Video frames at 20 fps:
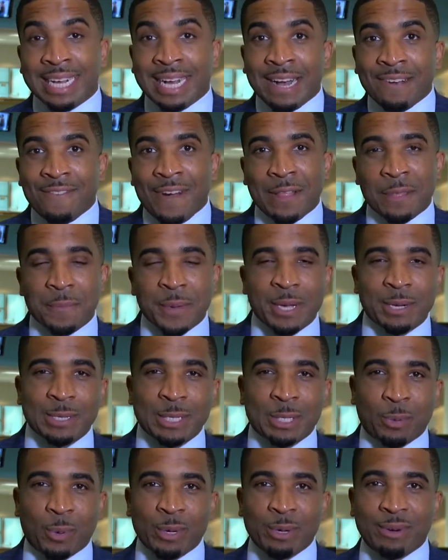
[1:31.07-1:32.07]
Follow me on
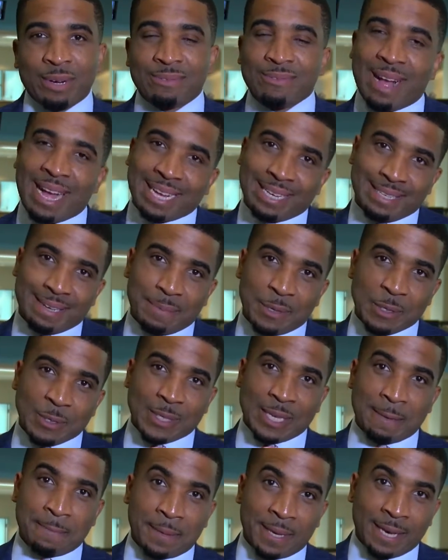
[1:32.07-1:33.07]
Twitter at
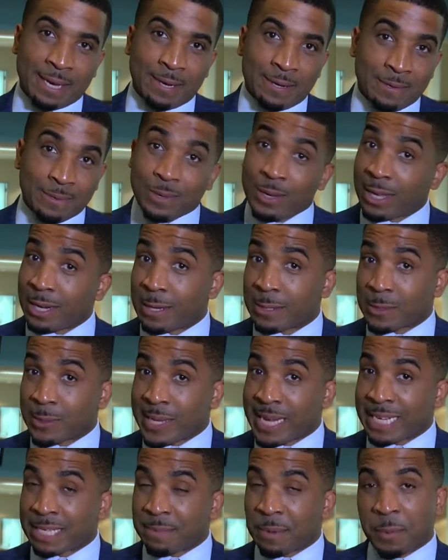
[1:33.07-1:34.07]
RyanWCPO. You can also
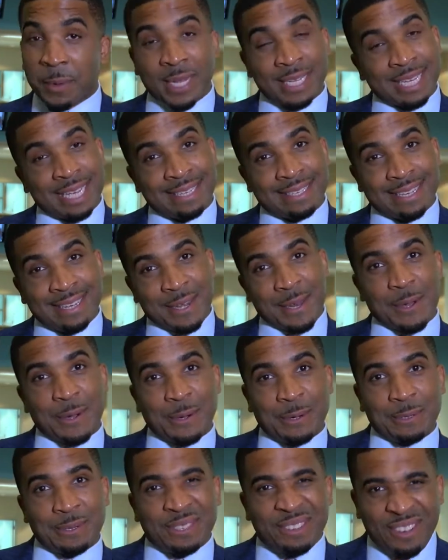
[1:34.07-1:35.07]
catch me weekdays at noon
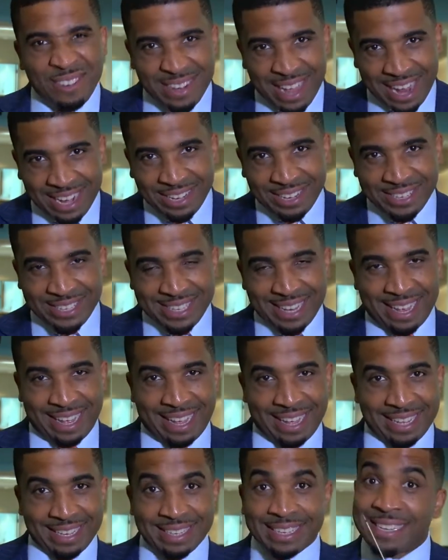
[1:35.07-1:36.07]
on 9 On Your Side.
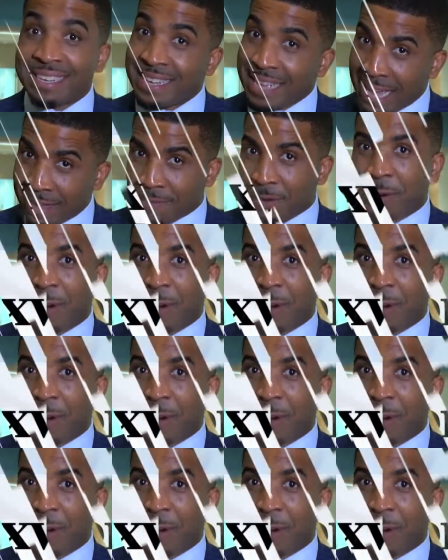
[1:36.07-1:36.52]
Have a